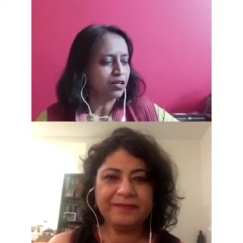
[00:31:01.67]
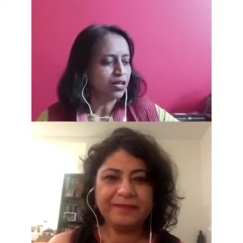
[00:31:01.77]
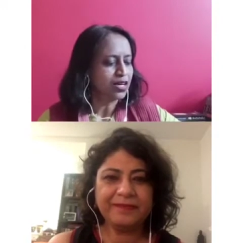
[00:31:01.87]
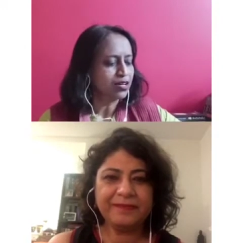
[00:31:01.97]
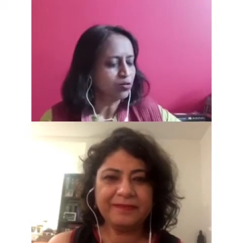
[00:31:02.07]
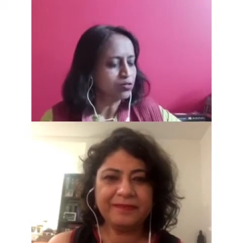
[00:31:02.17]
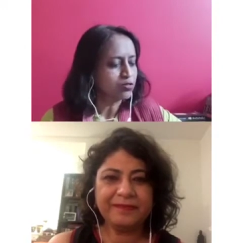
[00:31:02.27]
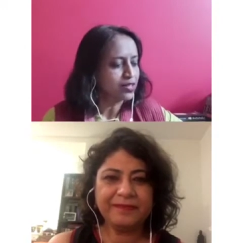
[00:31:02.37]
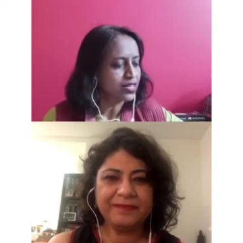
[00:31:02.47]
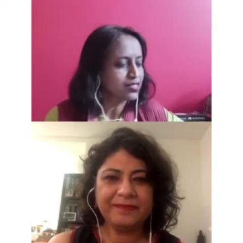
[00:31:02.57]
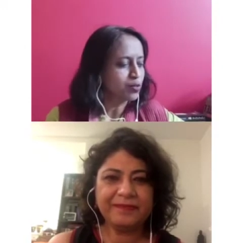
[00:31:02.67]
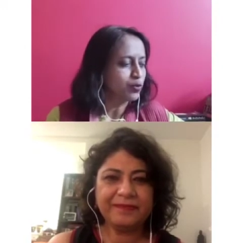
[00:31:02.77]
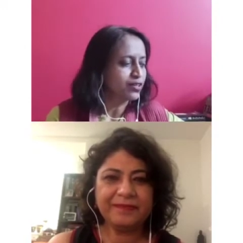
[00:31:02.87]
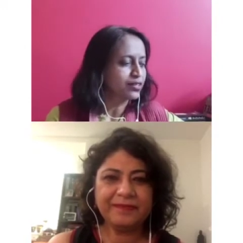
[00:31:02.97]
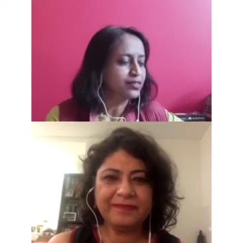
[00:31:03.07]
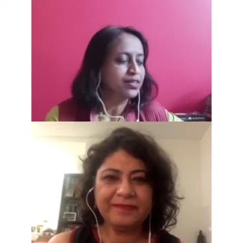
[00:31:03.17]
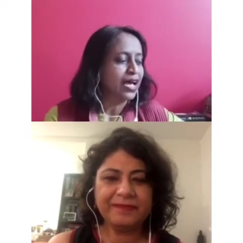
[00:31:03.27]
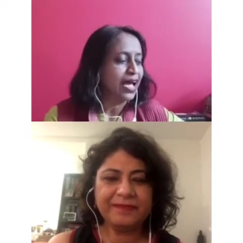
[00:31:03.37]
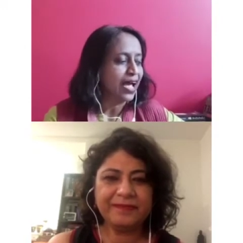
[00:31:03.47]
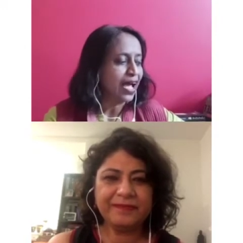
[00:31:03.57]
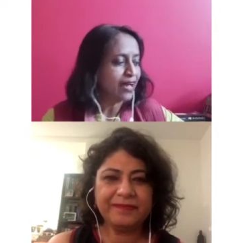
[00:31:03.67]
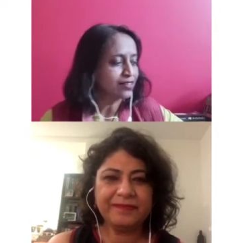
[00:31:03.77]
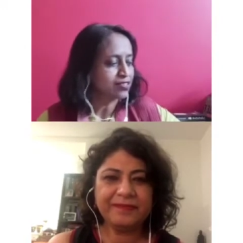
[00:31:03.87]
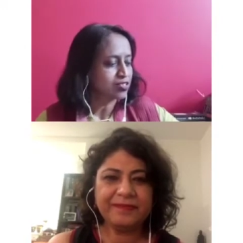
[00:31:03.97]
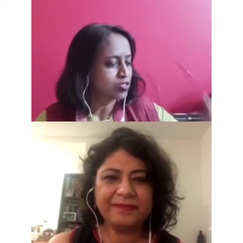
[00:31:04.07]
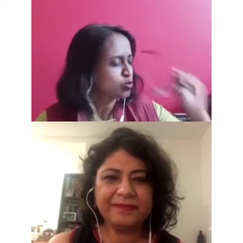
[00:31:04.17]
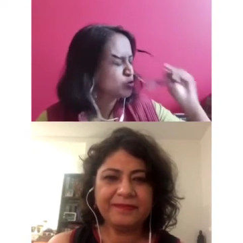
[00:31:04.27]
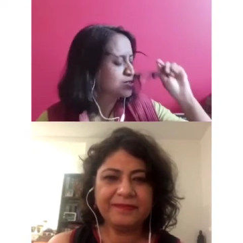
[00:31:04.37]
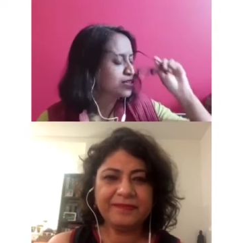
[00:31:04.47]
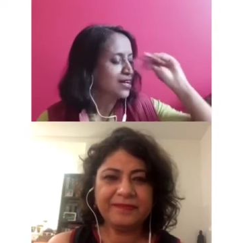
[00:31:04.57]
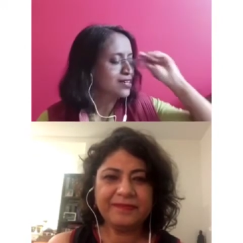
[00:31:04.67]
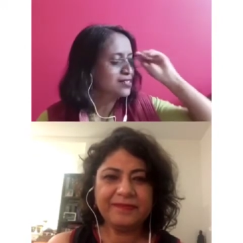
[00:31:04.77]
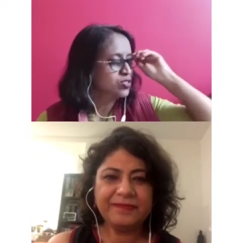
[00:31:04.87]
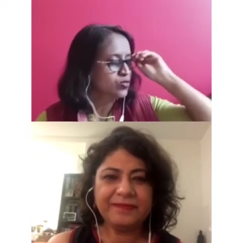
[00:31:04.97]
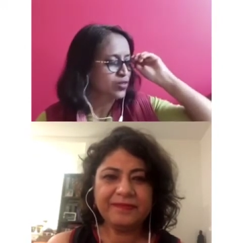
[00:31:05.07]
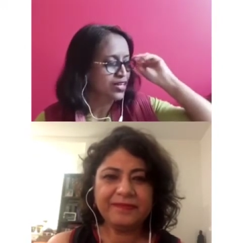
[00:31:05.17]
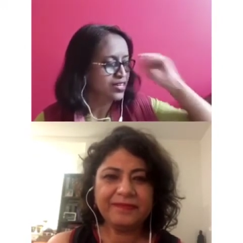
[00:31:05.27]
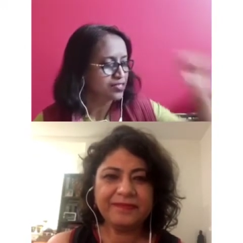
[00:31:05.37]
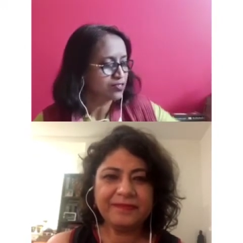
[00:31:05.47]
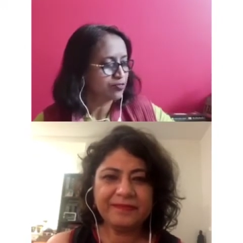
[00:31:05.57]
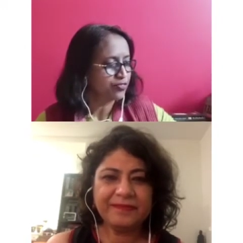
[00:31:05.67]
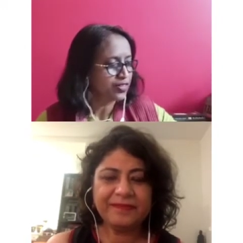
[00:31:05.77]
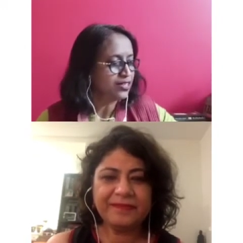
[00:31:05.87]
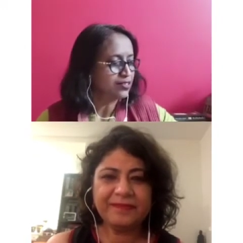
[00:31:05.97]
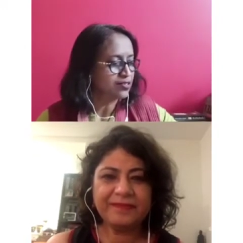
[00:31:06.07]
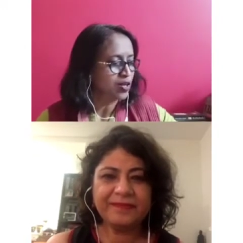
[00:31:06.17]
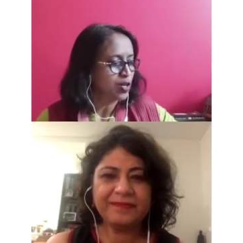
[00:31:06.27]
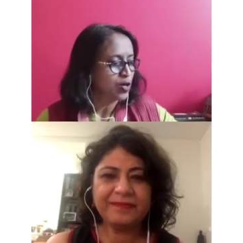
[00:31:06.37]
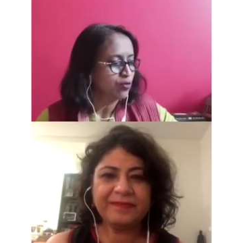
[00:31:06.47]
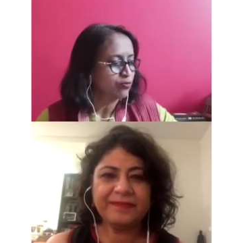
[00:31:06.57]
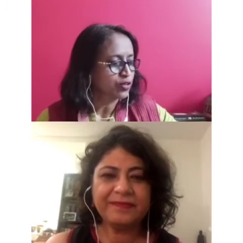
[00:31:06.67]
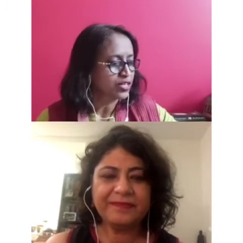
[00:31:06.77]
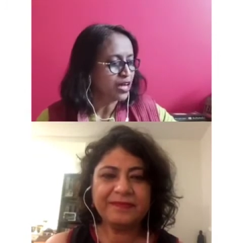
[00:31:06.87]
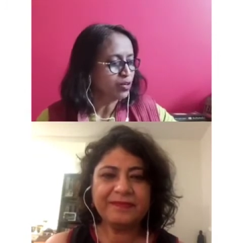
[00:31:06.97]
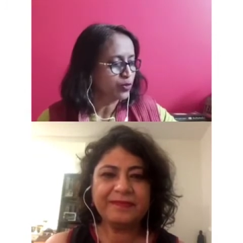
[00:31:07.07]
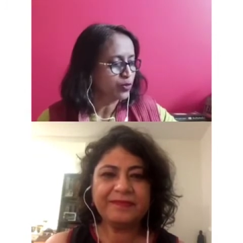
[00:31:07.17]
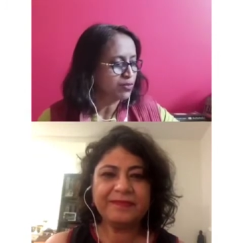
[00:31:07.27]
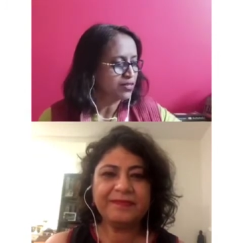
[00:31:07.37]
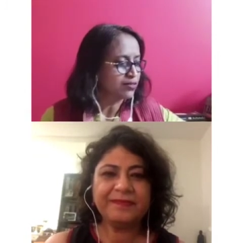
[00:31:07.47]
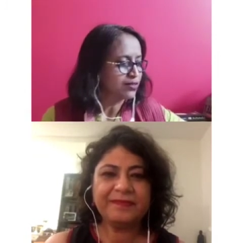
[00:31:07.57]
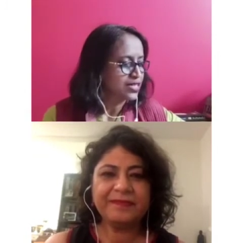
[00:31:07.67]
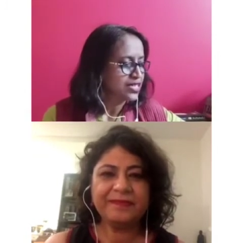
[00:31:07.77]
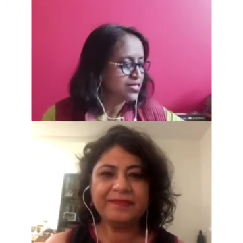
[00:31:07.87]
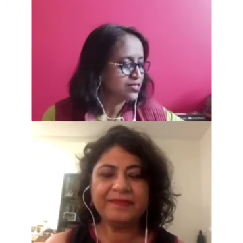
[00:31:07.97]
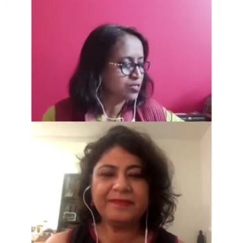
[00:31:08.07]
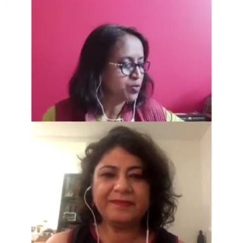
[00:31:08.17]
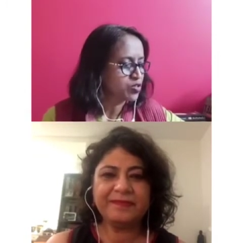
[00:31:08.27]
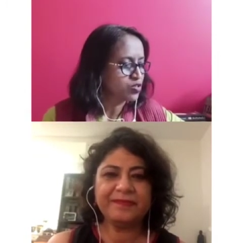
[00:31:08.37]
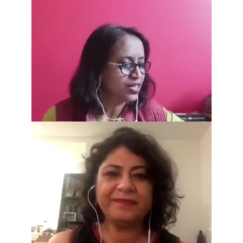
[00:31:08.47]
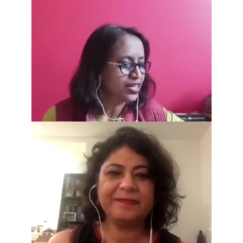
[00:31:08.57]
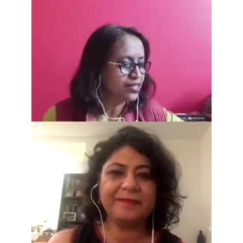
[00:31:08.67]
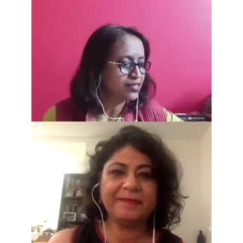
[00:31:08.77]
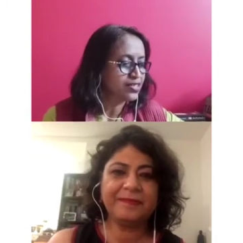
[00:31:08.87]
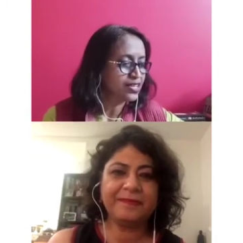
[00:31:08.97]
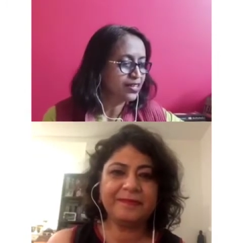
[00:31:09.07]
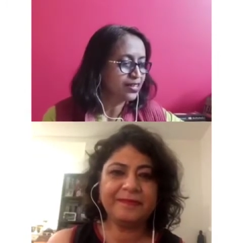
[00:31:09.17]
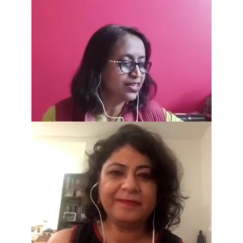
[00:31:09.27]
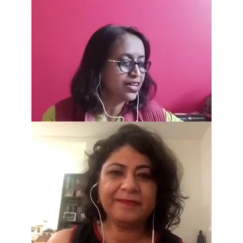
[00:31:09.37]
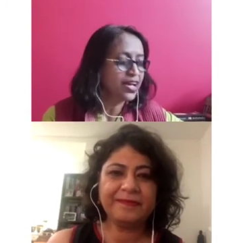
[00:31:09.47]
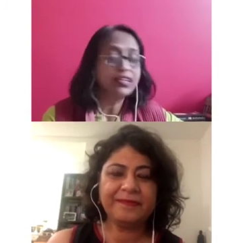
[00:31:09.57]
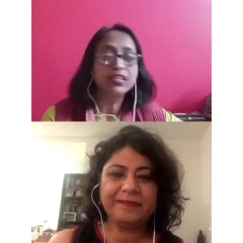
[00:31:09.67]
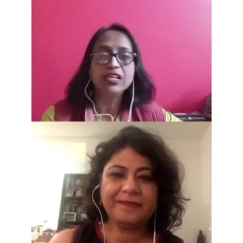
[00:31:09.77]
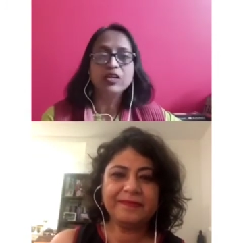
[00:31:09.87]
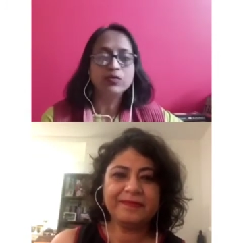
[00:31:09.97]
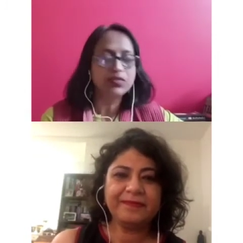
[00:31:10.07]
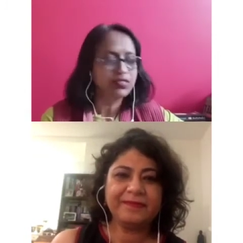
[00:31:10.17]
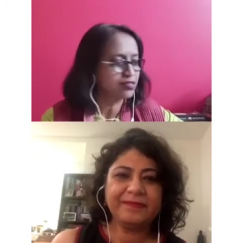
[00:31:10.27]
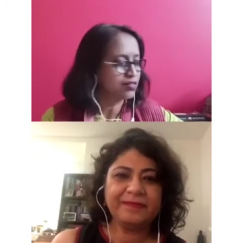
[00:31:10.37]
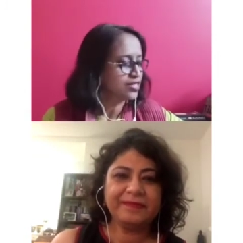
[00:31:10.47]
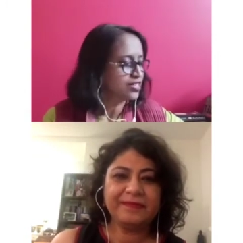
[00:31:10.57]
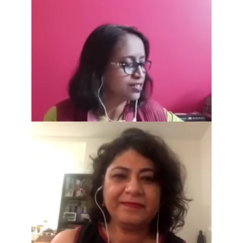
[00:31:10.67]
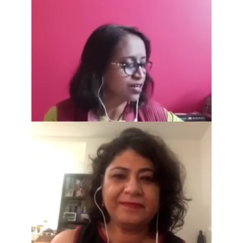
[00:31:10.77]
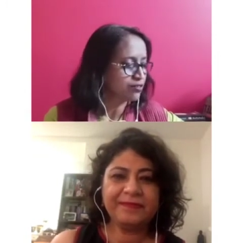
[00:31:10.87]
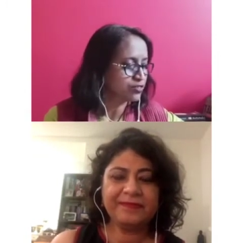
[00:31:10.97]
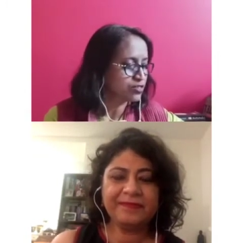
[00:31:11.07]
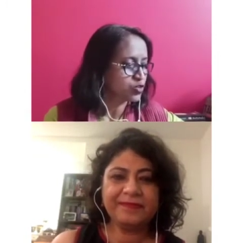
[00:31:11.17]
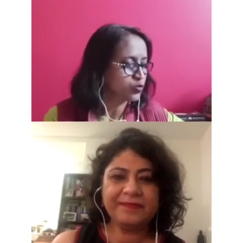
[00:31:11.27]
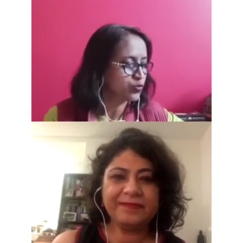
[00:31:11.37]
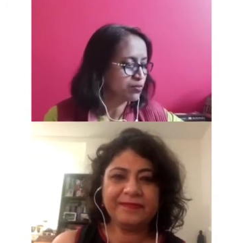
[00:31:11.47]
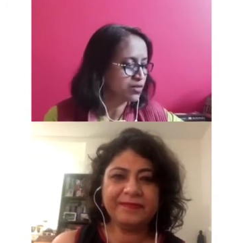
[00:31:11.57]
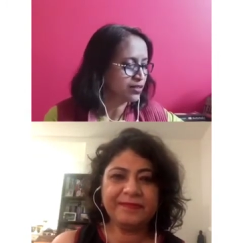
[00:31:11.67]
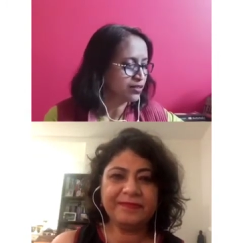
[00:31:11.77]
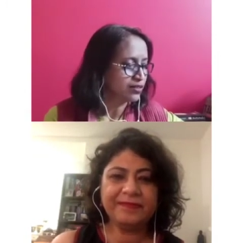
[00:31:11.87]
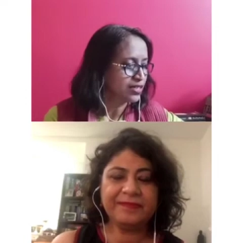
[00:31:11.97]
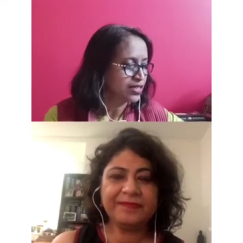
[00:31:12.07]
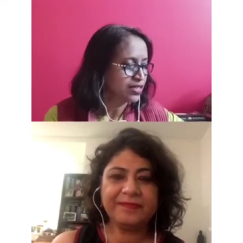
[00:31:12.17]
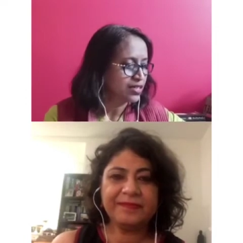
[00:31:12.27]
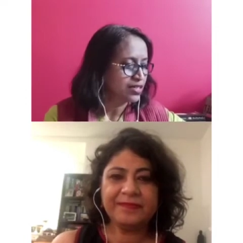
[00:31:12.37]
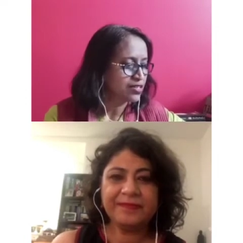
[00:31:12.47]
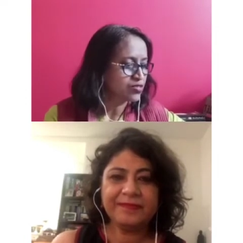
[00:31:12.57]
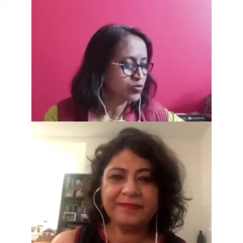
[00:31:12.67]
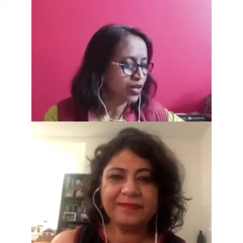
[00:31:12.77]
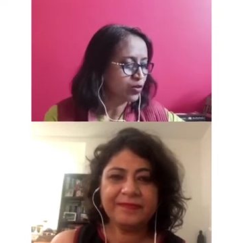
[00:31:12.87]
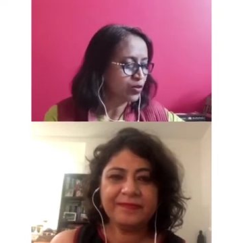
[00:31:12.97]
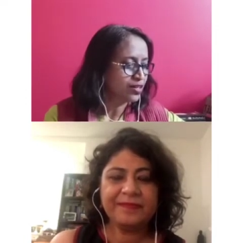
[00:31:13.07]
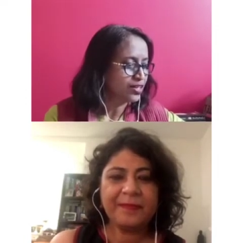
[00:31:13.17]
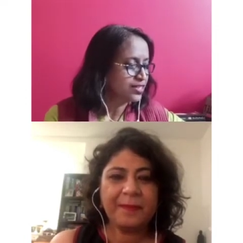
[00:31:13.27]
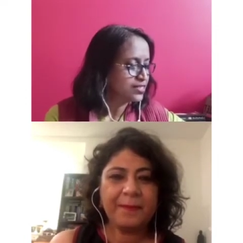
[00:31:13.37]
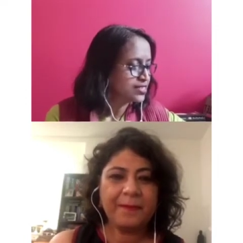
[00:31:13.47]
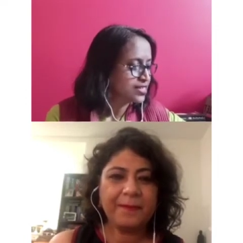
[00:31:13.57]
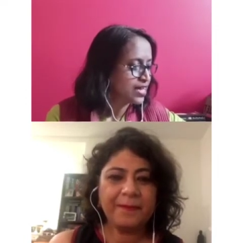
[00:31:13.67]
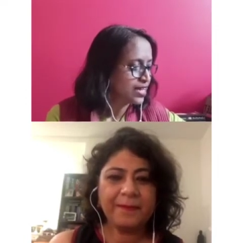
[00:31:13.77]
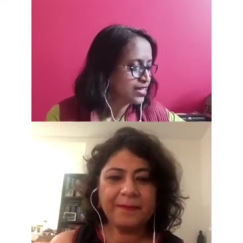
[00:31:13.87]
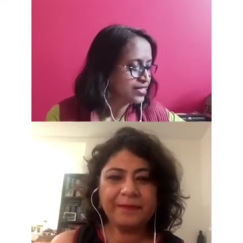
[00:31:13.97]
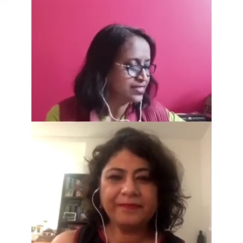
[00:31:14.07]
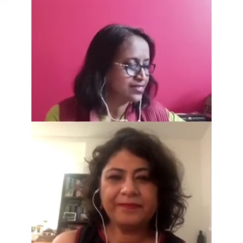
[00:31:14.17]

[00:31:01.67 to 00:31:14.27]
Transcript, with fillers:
Speaker 1: I had also read somewhere that access to science related fields for young women, especially ethnically and linguistically diverse women, is regularly denied